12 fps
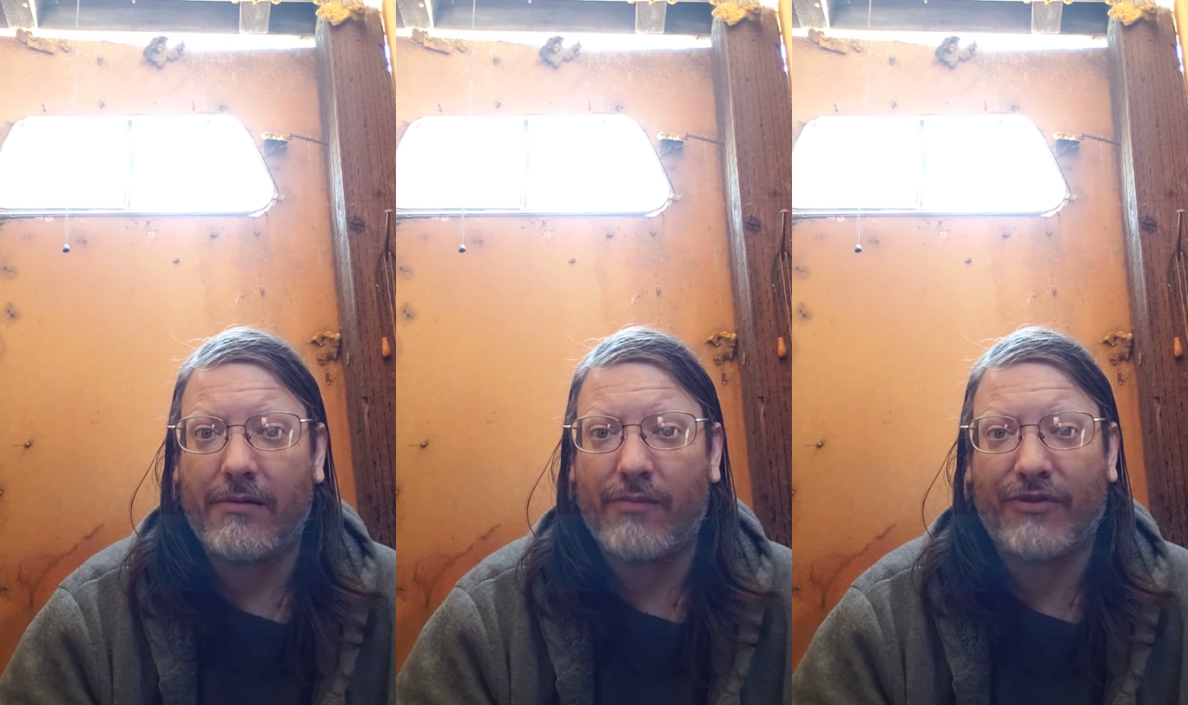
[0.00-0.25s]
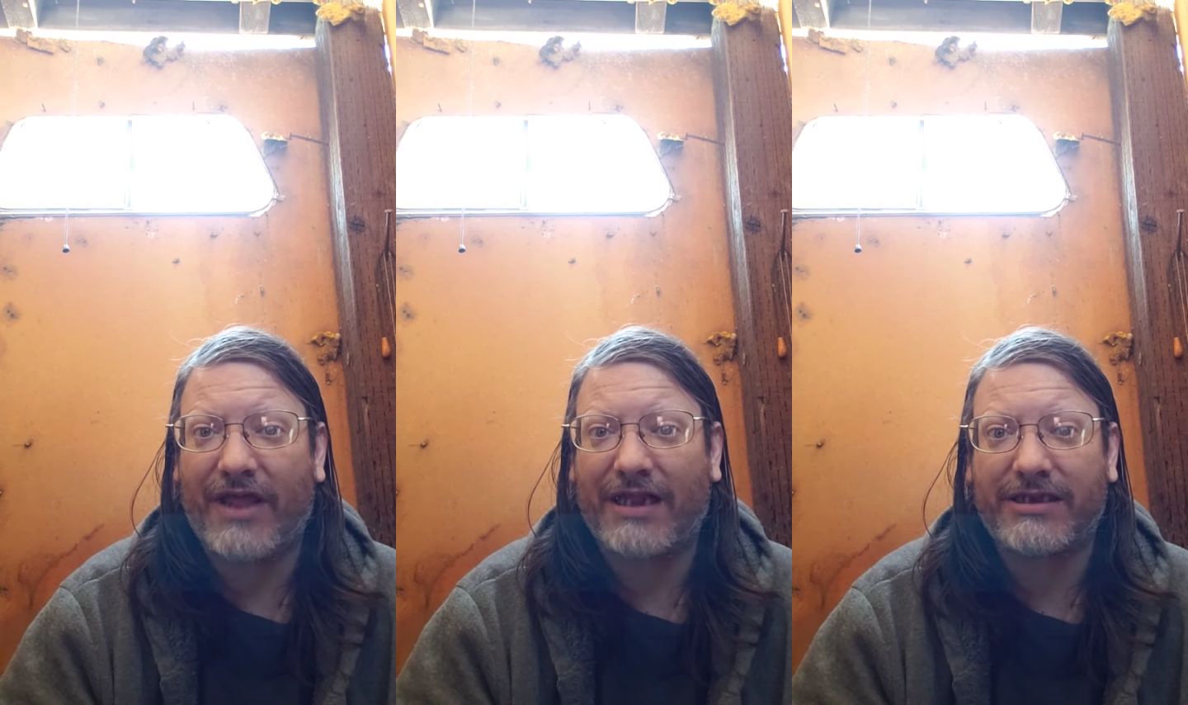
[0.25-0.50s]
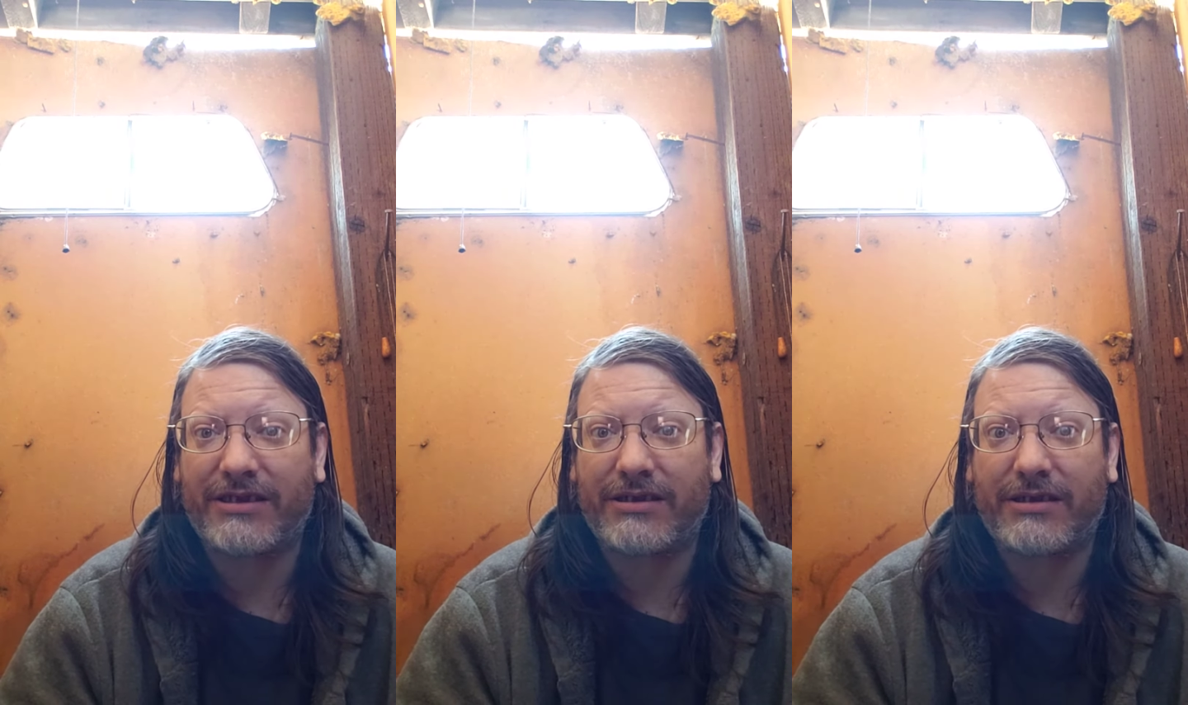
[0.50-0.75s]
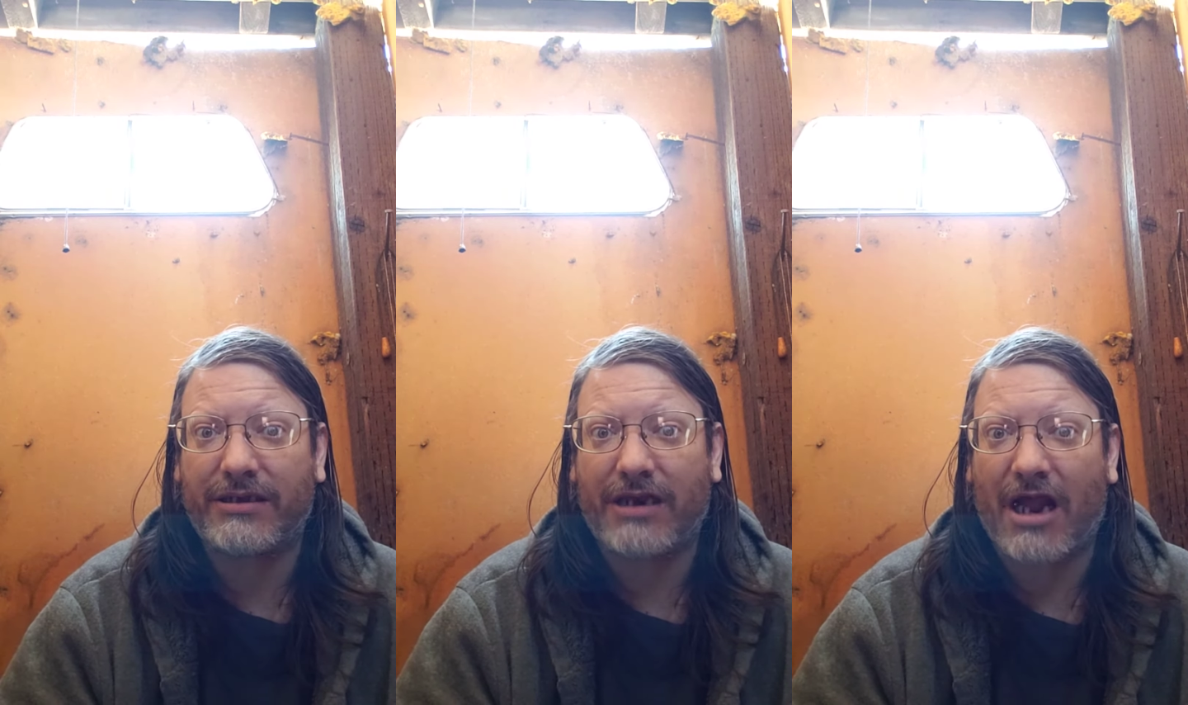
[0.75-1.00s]
But that's
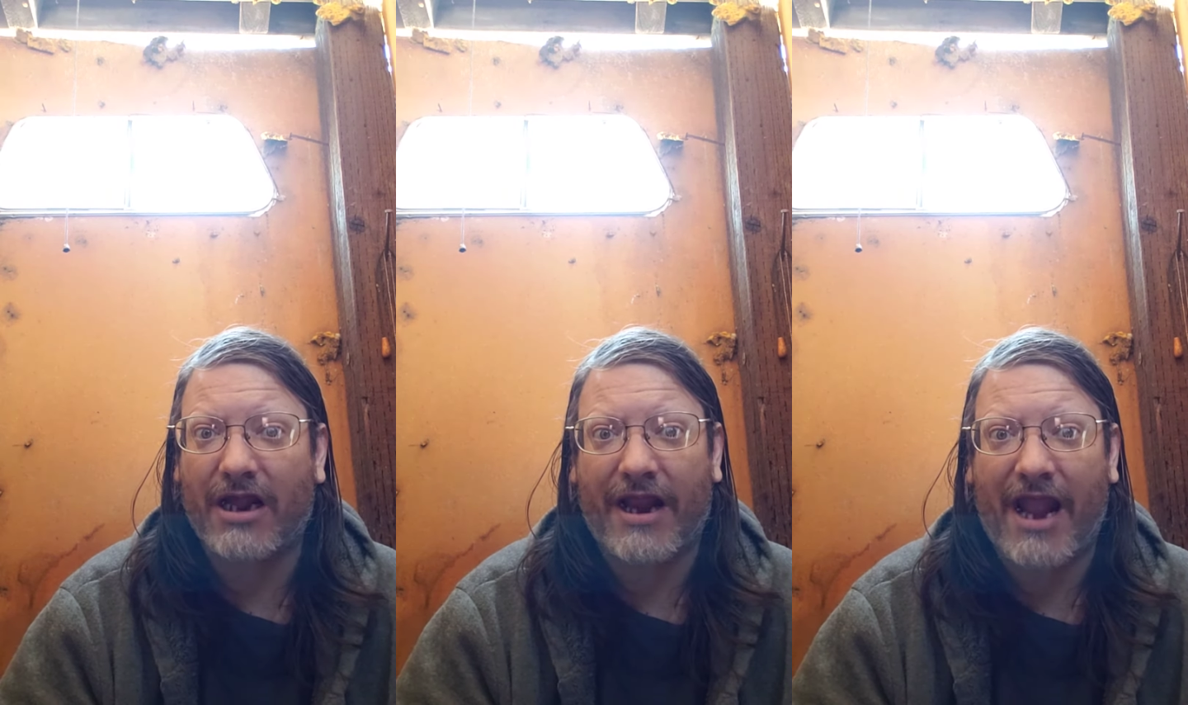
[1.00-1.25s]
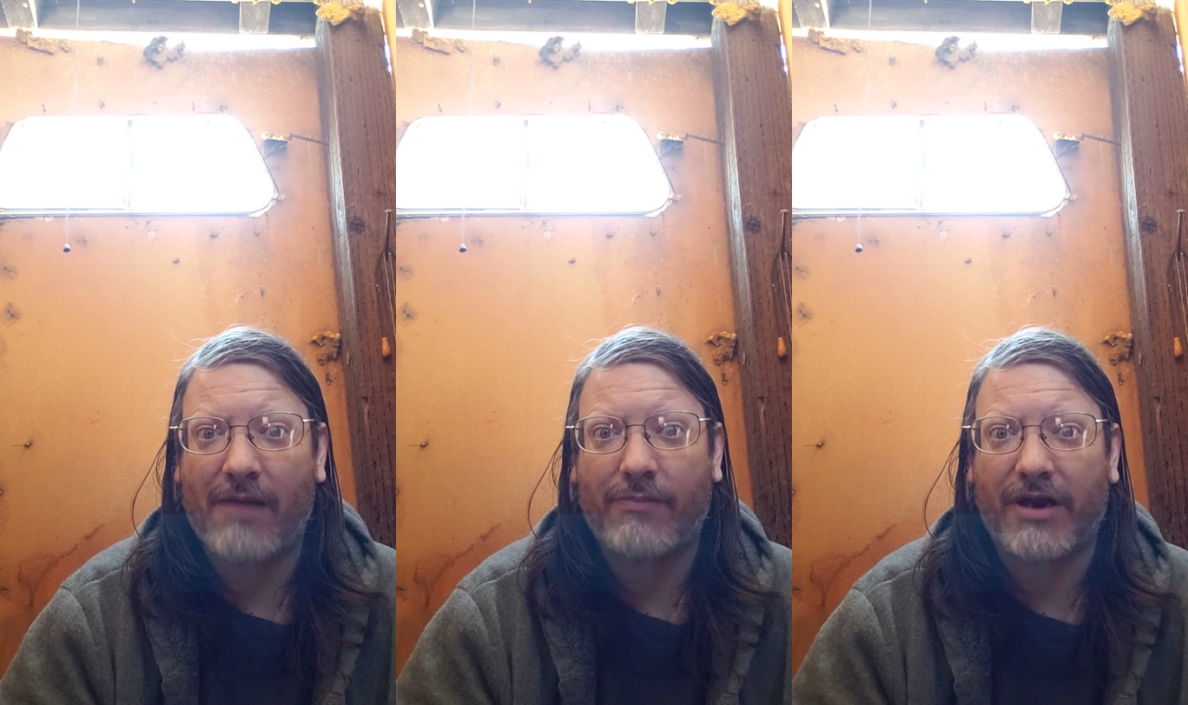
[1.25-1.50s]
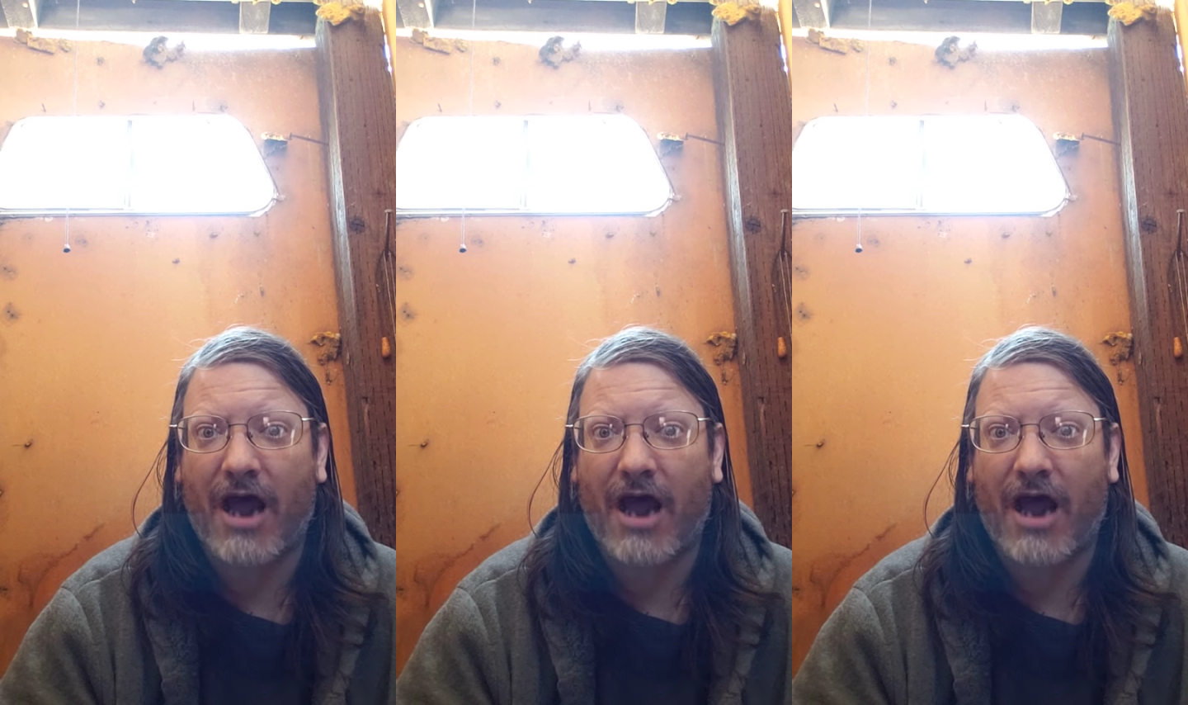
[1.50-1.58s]
not gonna happen.